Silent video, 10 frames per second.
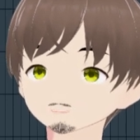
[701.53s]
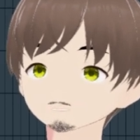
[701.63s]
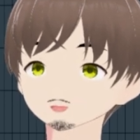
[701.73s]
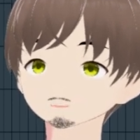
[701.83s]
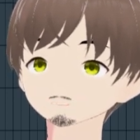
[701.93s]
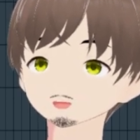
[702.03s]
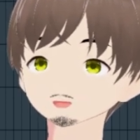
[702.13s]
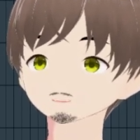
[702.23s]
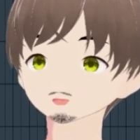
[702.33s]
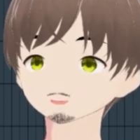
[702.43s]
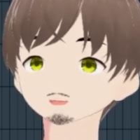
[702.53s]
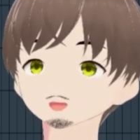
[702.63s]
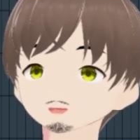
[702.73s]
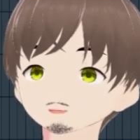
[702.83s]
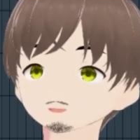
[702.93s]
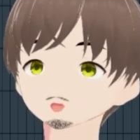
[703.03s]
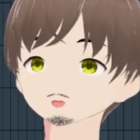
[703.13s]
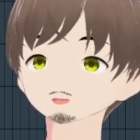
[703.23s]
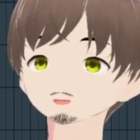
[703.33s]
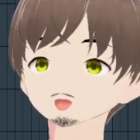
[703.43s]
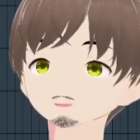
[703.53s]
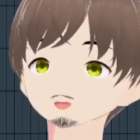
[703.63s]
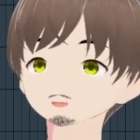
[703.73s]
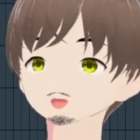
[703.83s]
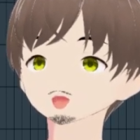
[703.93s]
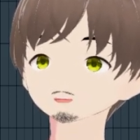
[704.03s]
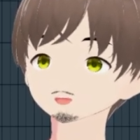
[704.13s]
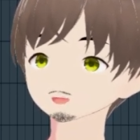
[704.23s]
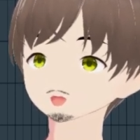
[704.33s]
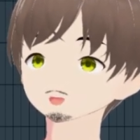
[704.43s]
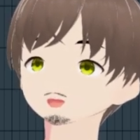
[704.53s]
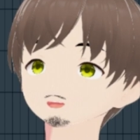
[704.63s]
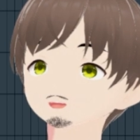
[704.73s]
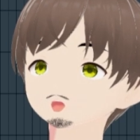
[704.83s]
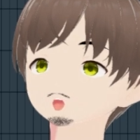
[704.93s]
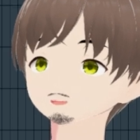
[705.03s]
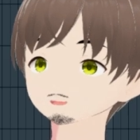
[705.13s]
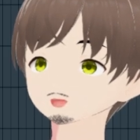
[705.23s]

So this is just going to spread it out. If you put it all the way to the right, it's going to make it all in the